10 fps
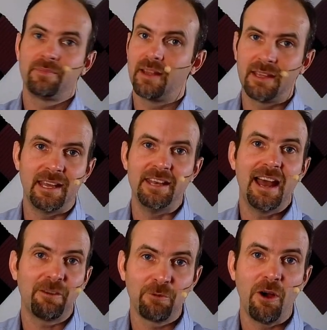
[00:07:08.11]
Again,
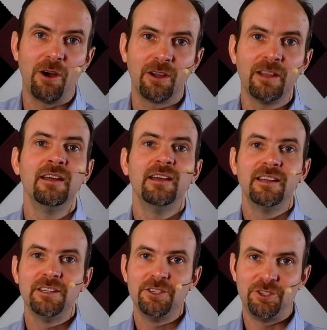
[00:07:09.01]
not wrong,
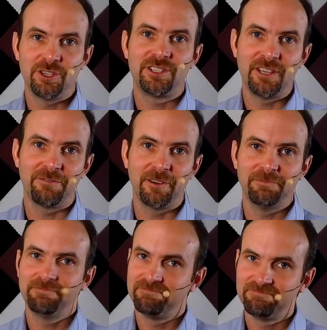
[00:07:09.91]
just different.
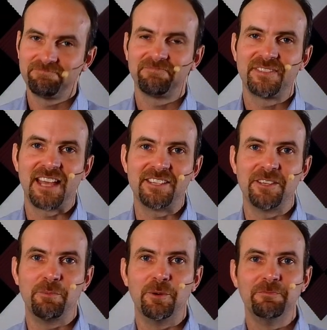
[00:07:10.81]
It's that
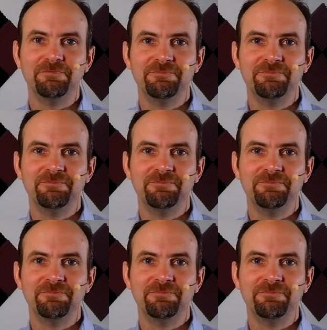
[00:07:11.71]
simple.